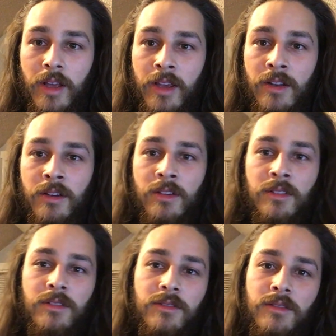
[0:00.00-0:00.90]
And
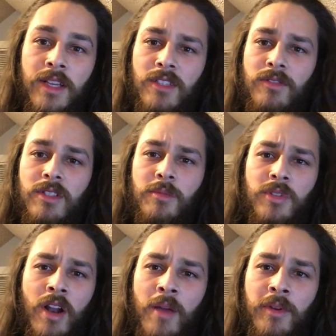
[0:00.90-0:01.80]
thanks for
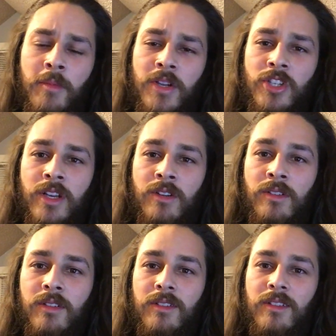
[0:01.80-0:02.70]
subscribing to my channel.
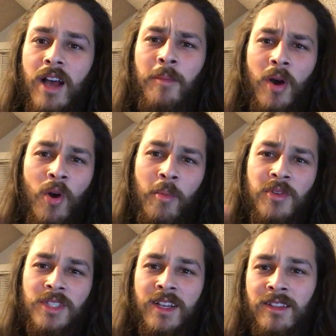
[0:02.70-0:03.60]
I'm
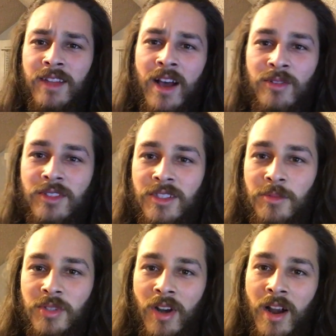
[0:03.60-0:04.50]
almost at 1,000
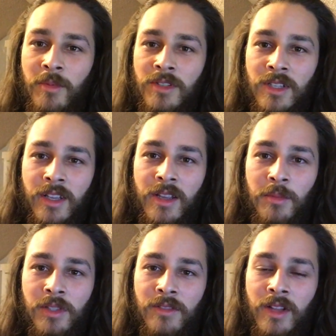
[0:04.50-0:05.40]
subscribers. I can't
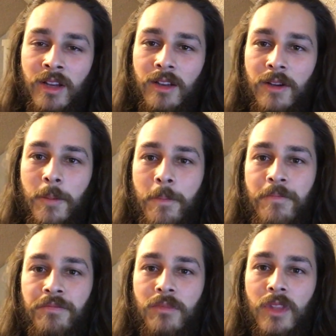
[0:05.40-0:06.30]
believe that.
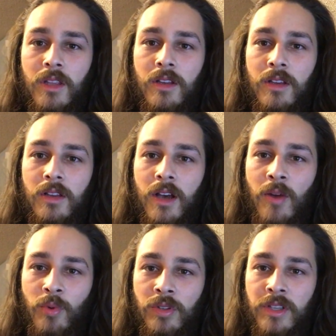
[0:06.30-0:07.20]
I
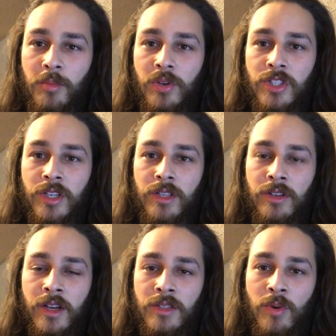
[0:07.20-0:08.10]
really appreciate you
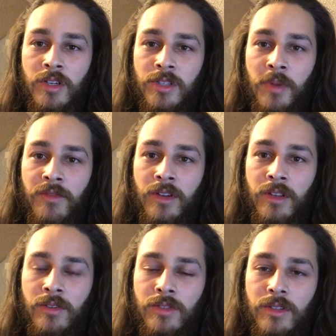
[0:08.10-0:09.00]
guys watching my
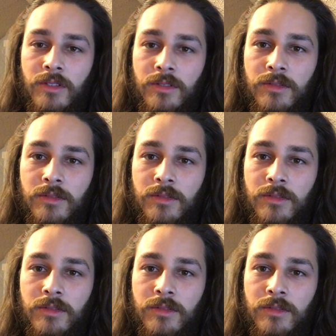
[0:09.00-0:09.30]
videos.